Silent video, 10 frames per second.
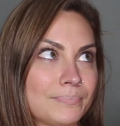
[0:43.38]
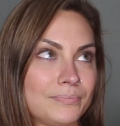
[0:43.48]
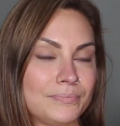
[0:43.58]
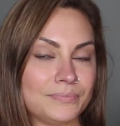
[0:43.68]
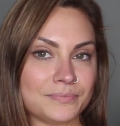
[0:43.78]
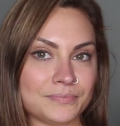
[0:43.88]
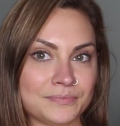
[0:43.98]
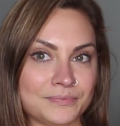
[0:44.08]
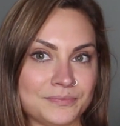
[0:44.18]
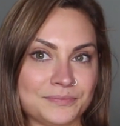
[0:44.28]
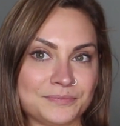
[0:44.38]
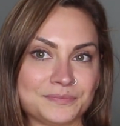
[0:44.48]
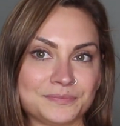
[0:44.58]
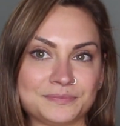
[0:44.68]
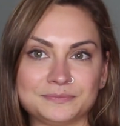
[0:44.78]

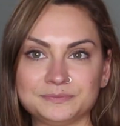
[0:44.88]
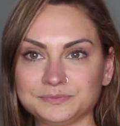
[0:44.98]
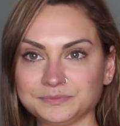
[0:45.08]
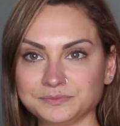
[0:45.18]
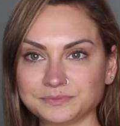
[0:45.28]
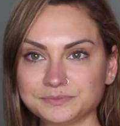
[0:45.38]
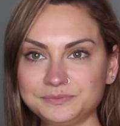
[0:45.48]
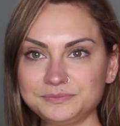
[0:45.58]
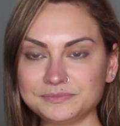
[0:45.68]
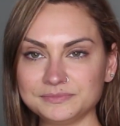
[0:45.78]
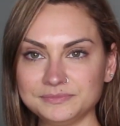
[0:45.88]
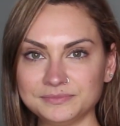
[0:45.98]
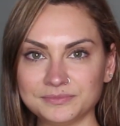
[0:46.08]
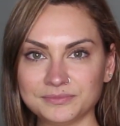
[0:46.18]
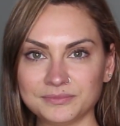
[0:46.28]

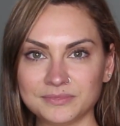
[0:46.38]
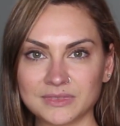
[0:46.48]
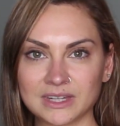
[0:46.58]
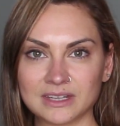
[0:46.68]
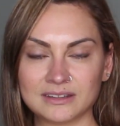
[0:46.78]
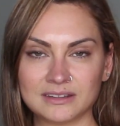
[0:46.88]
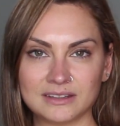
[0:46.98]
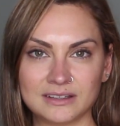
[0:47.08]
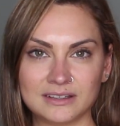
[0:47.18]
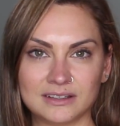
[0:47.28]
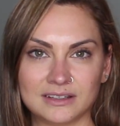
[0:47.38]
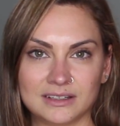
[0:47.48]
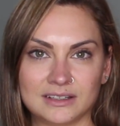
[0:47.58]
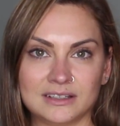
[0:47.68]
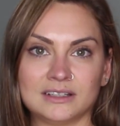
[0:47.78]

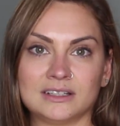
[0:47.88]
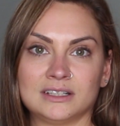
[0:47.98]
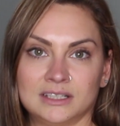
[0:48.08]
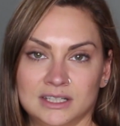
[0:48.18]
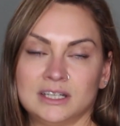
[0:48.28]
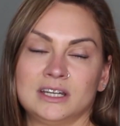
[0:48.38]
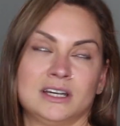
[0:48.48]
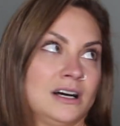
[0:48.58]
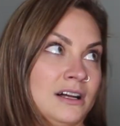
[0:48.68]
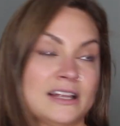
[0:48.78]
(not speaking)